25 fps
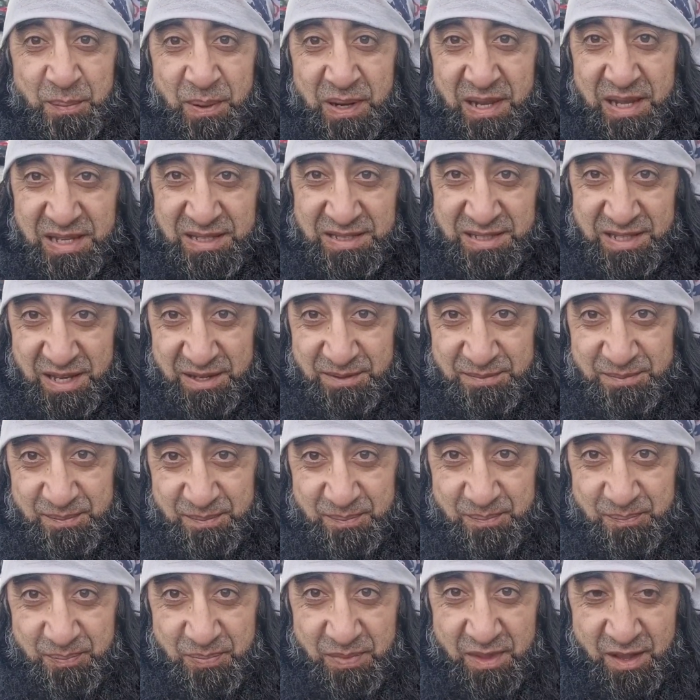Please
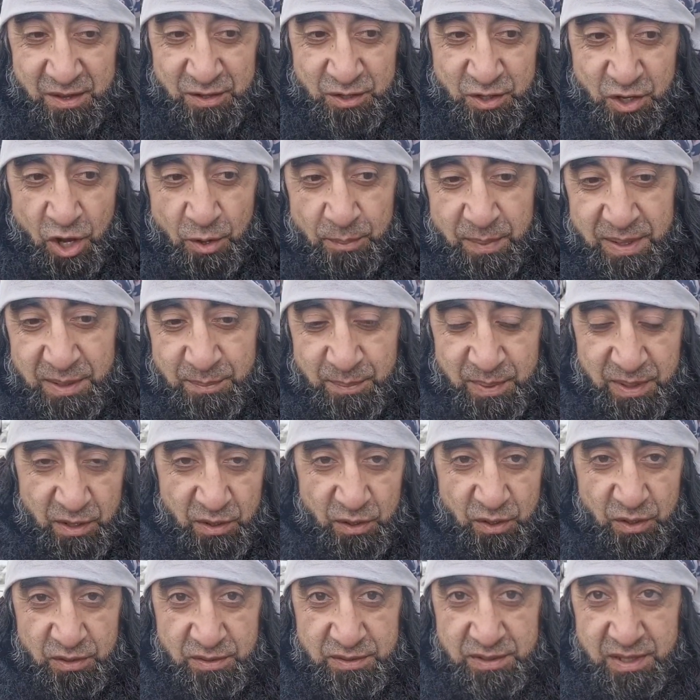comment
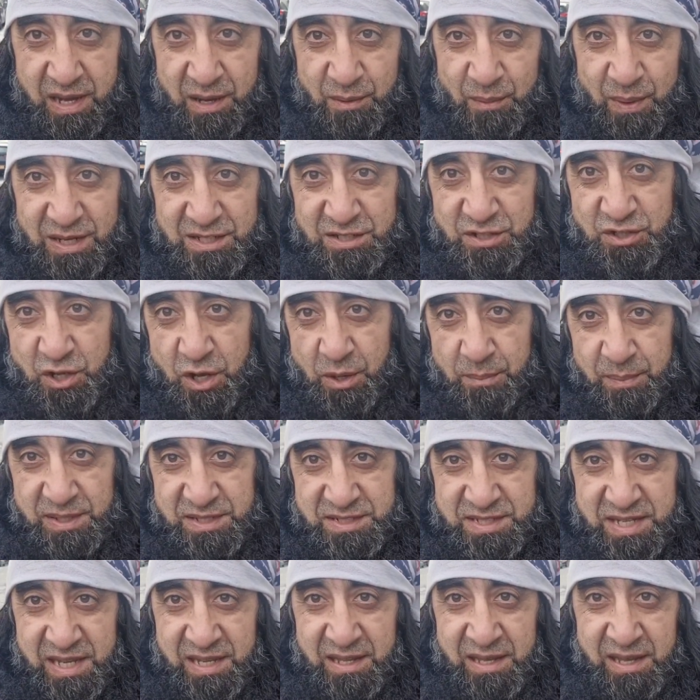below, and whilst
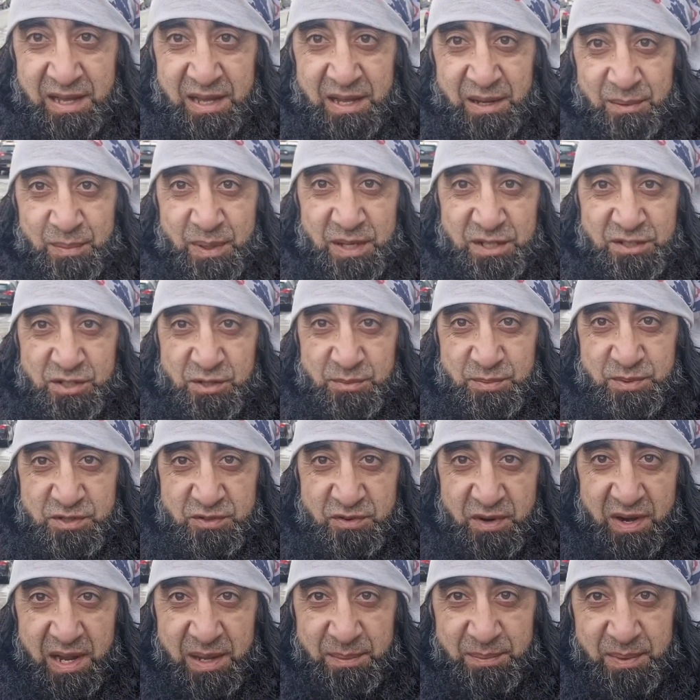commenting, please
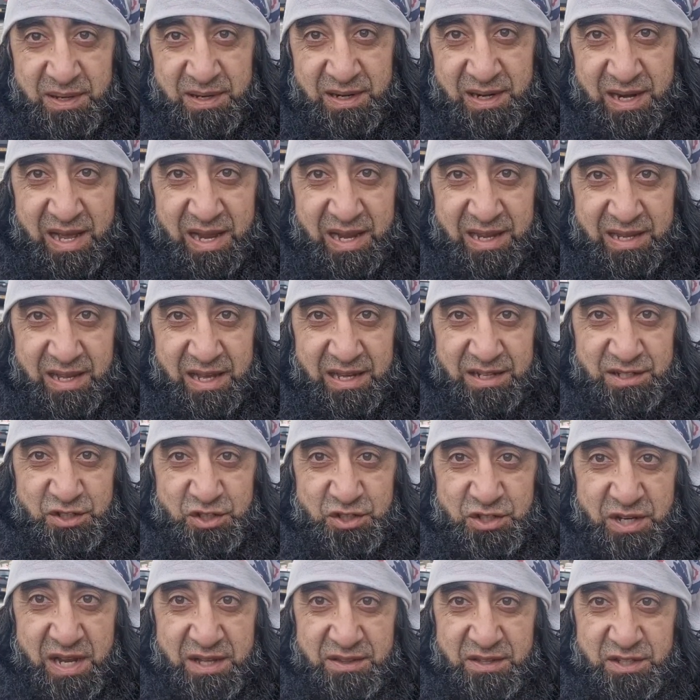subscribe and like
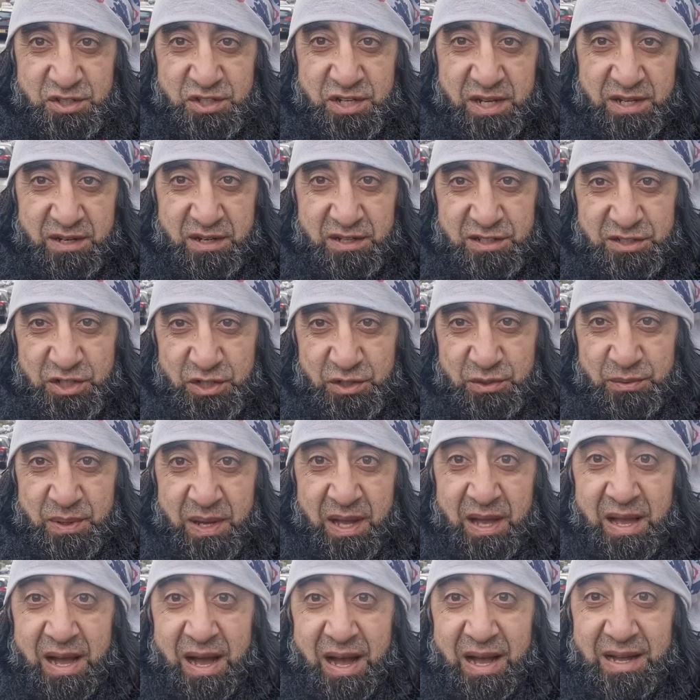and share the channel
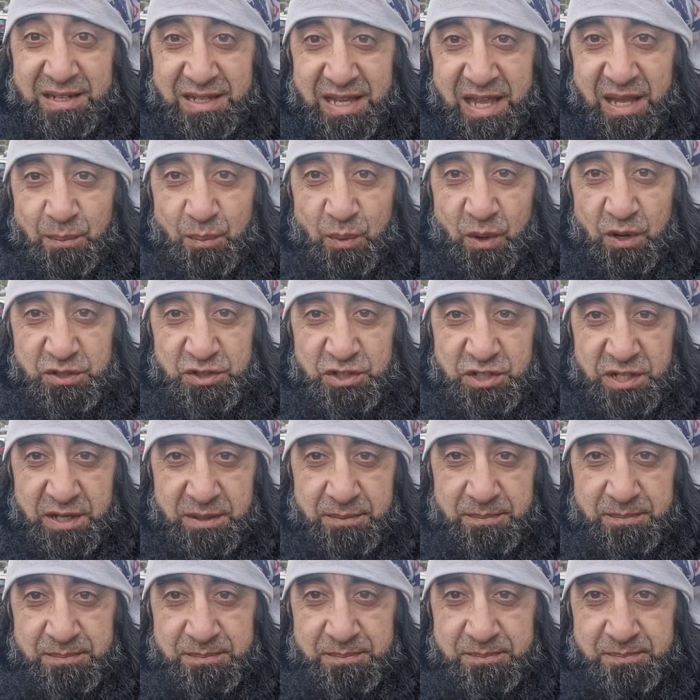too, and keep
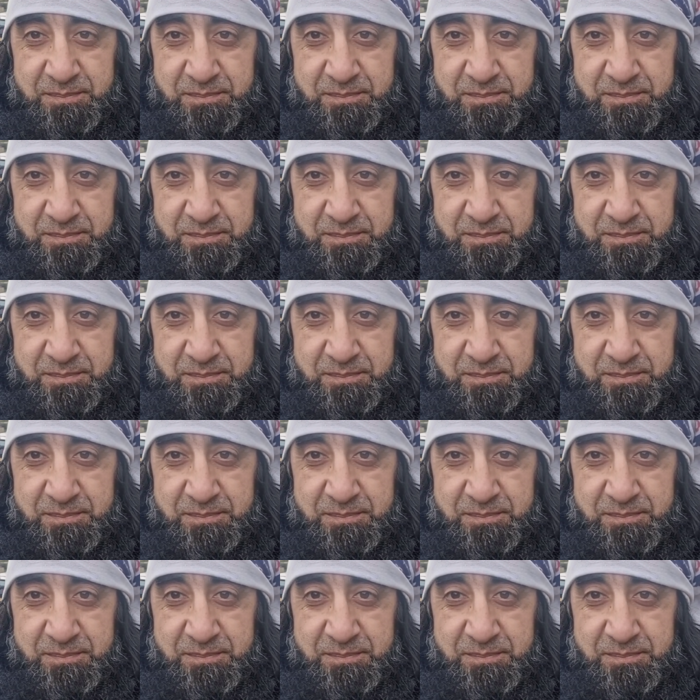watching.